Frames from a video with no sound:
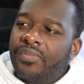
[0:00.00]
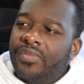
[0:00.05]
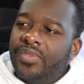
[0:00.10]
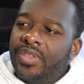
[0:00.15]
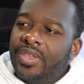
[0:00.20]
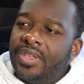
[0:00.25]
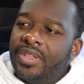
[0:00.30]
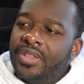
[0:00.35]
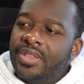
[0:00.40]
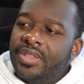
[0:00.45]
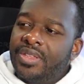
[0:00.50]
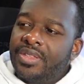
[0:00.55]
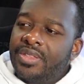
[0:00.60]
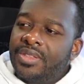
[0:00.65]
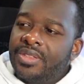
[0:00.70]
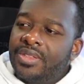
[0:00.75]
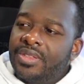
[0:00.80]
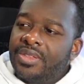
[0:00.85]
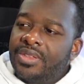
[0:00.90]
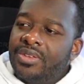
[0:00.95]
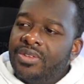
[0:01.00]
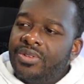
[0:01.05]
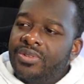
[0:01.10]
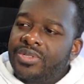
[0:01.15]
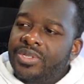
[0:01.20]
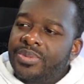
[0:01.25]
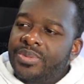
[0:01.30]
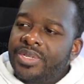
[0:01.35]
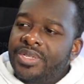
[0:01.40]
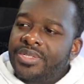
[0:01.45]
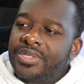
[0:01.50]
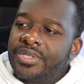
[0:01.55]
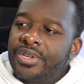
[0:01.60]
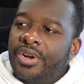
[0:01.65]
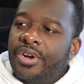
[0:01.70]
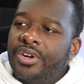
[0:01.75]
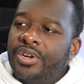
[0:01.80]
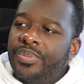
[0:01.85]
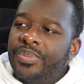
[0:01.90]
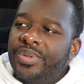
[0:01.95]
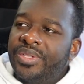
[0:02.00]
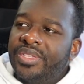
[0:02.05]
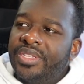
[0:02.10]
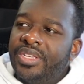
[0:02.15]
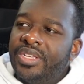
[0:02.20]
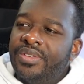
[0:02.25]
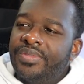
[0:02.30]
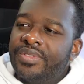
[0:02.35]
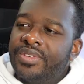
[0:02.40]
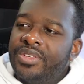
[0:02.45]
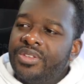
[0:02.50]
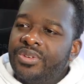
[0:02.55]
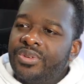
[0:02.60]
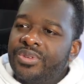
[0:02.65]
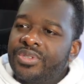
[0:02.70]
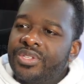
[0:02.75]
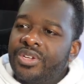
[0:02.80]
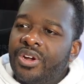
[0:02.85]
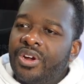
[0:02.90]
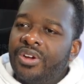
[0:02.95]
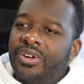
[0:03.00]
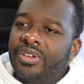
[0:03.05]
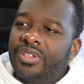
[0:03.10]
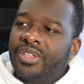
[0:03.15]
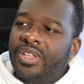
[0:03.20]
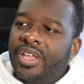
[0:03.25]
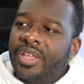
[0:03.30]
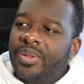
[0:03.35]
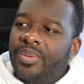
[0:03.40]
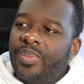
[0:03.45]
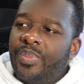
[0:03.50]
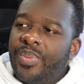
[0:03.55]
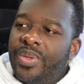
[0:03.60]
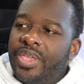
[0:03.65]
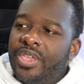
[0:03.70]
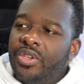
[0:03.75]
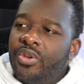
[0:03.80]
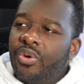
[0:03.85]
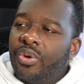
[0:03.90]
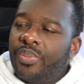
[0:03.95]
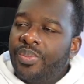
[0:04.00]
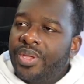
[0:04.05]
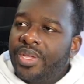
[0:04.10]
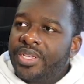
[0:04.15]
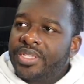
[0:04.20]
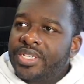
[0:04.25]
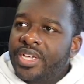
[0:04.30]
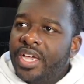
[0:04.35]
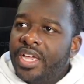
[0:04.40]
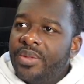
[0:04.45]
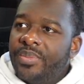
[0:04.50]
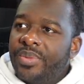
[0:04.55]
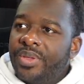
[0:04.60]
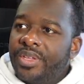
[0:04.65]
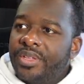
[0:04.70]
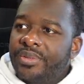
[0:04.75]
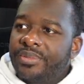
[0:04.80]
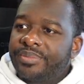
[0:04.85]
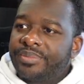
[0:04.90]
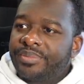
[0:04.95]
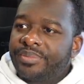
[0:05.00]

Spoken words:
then, you know, sometimes it's hard to believe. You know, it's hard to like be your biggest hype man.